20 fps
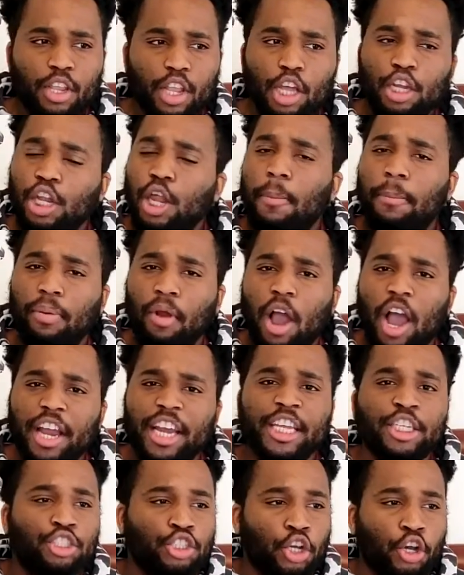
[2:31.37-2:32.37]

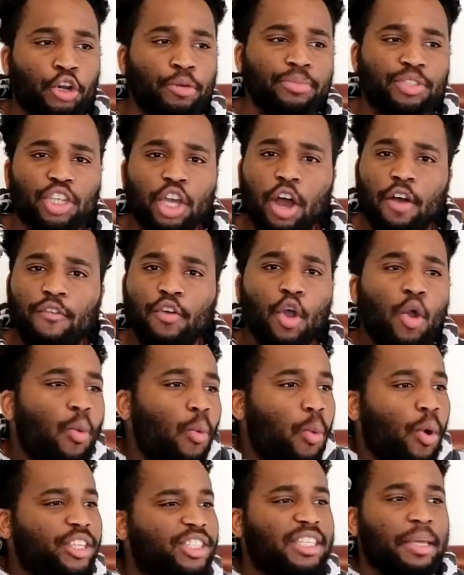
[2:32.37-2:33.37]
LeBron in terms of
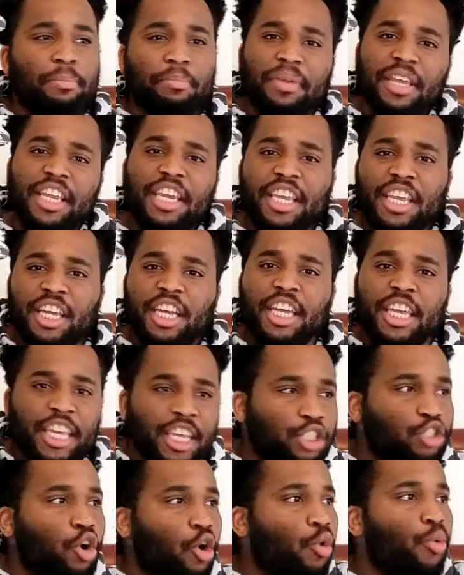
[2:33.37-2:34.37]
what the media
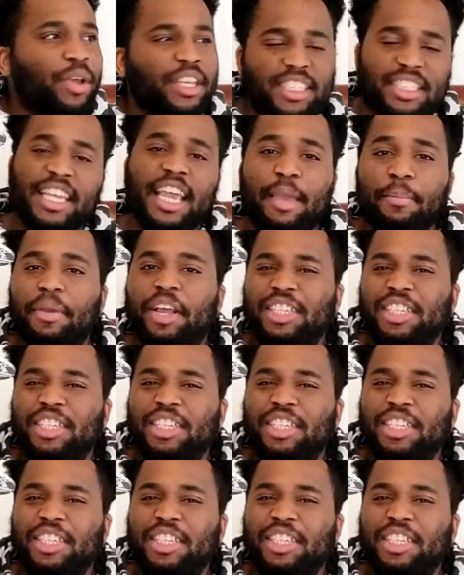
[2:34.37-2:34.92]
is always saying,